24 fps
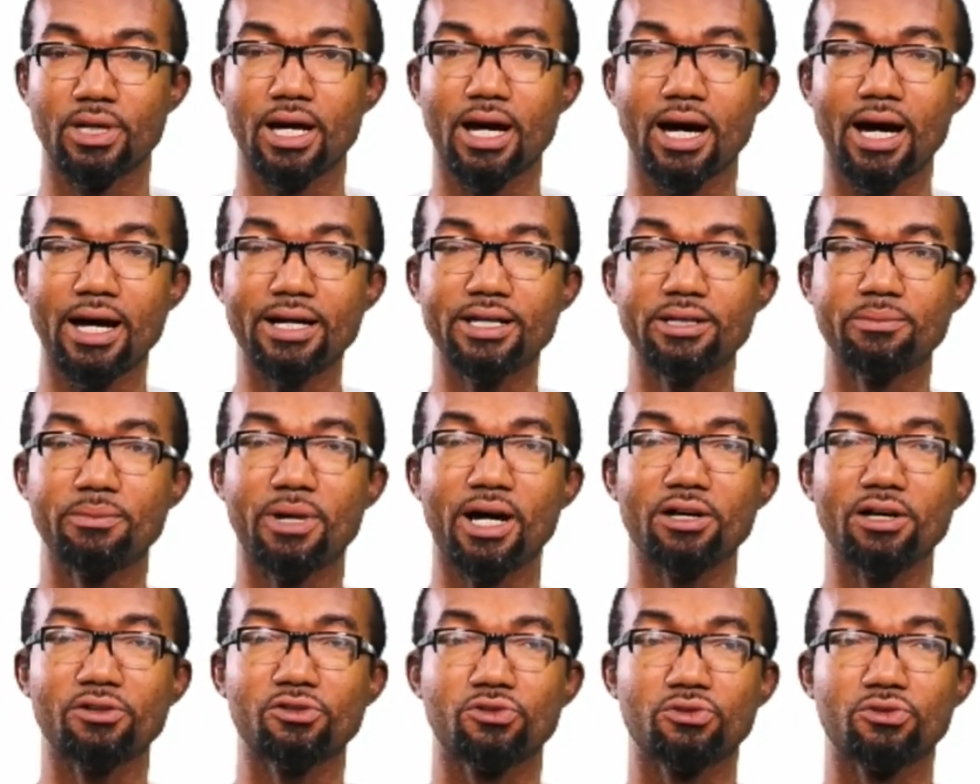
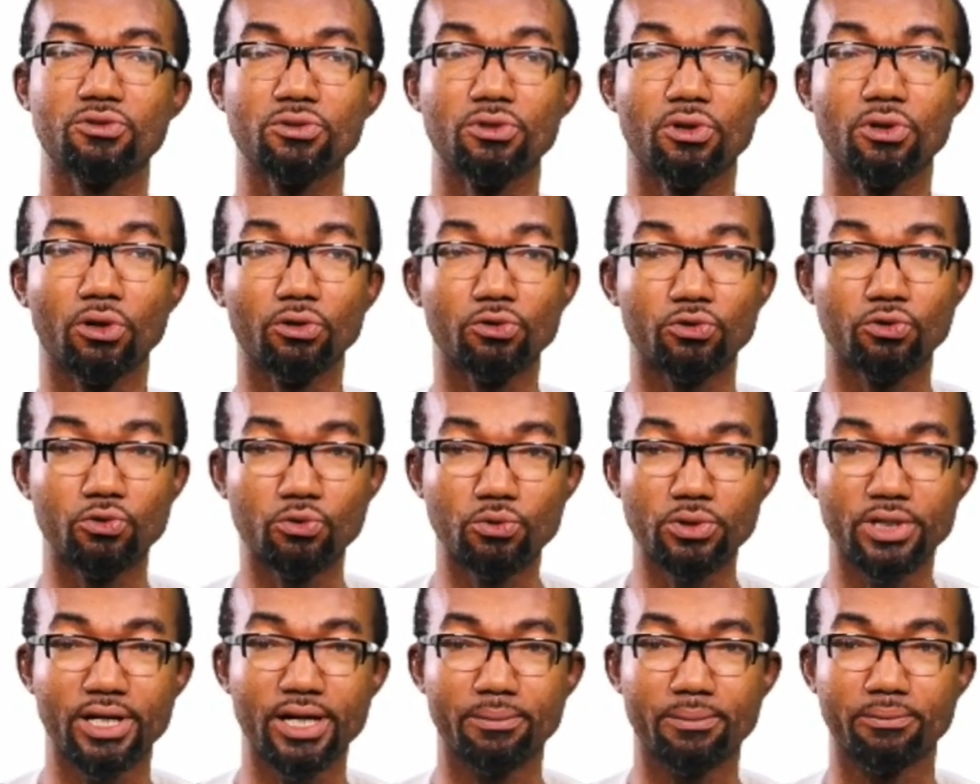animals do not do
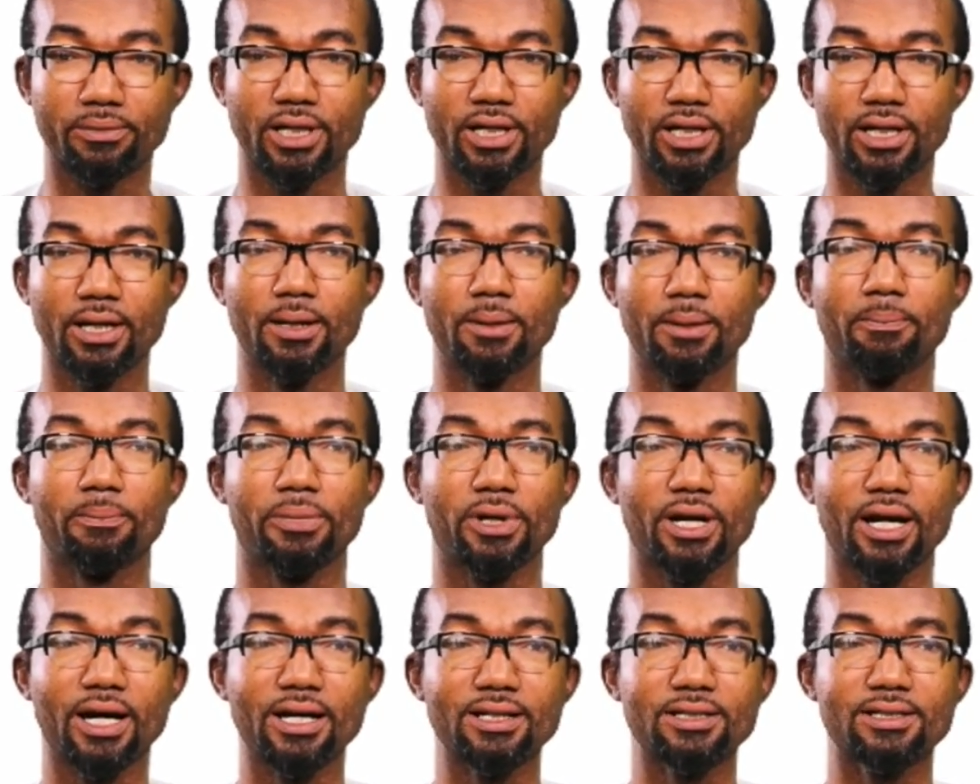them,
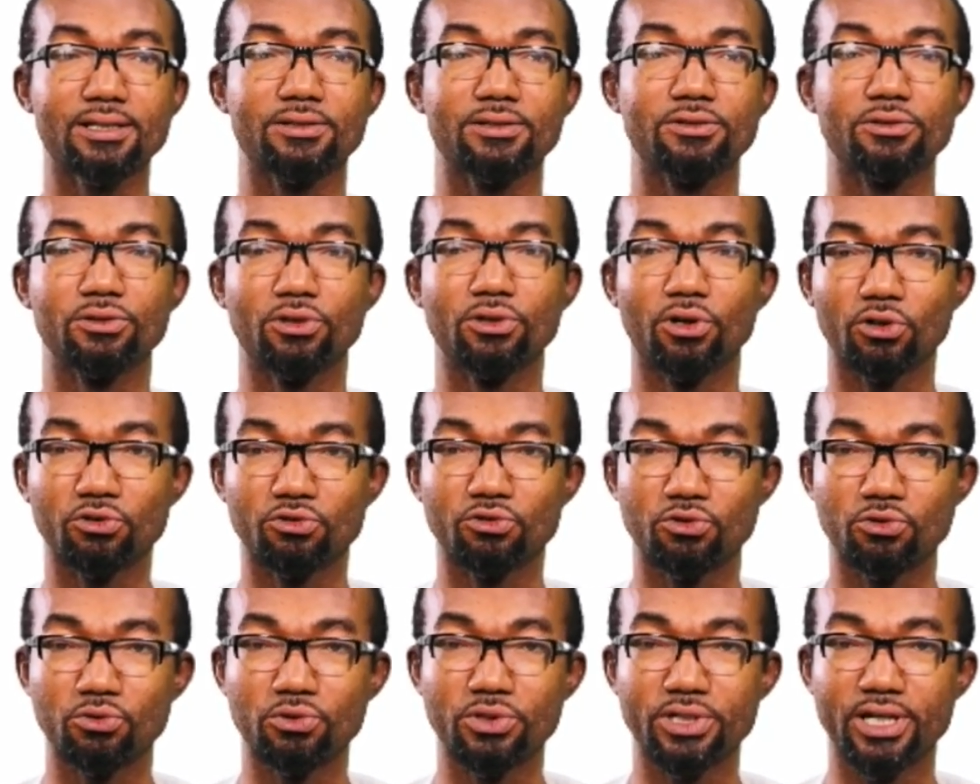plants do not
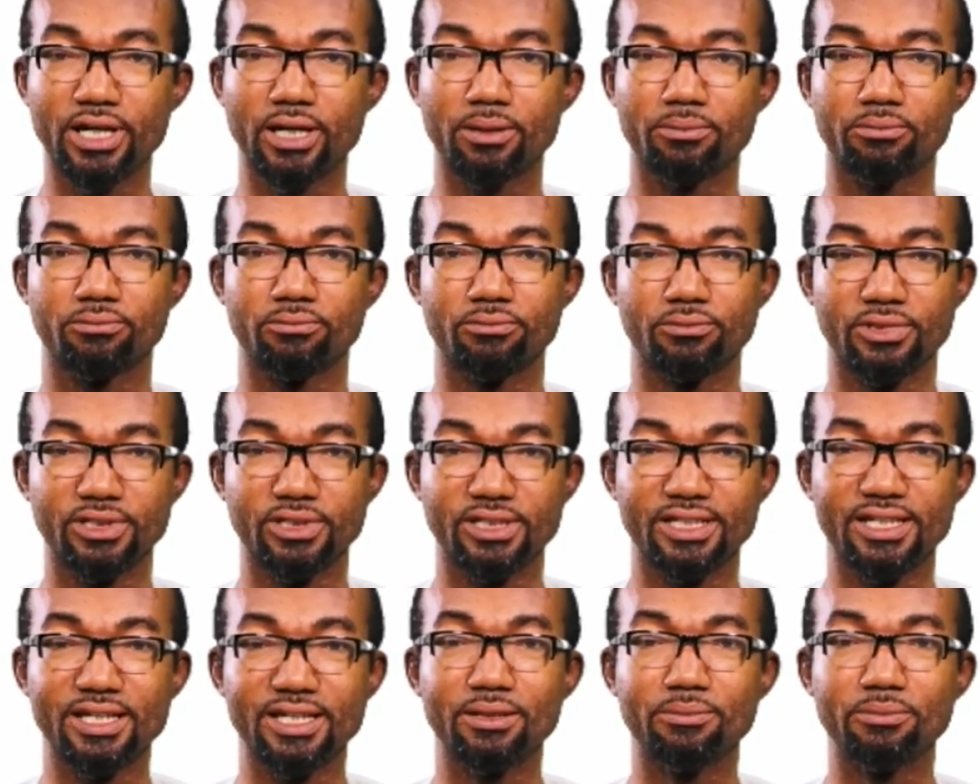do them,
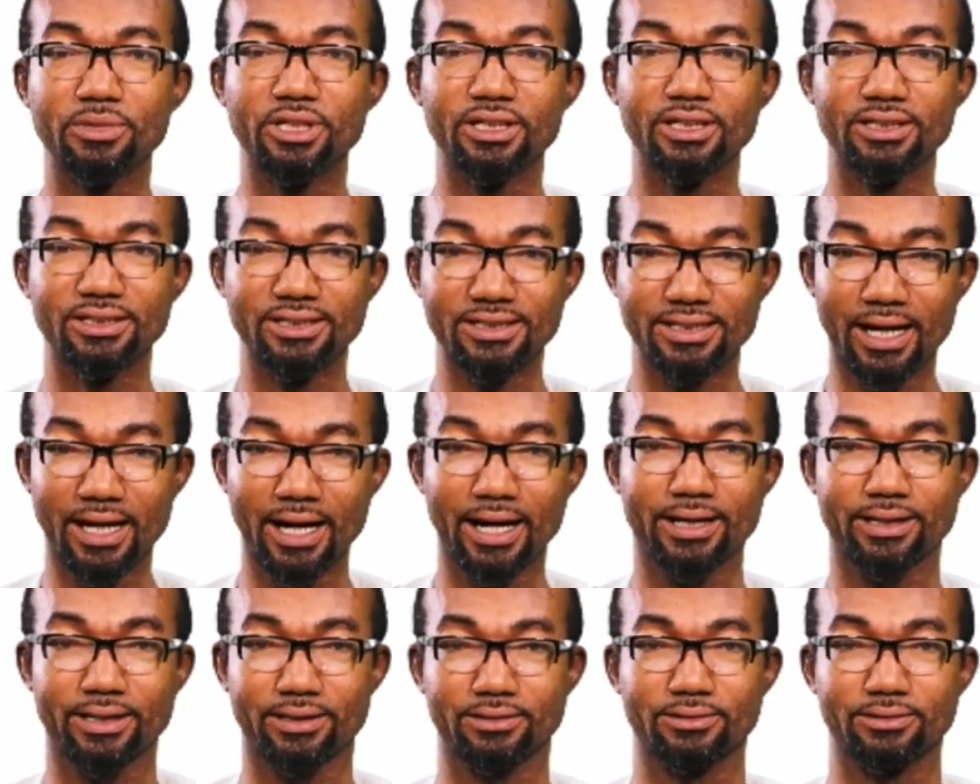they may die.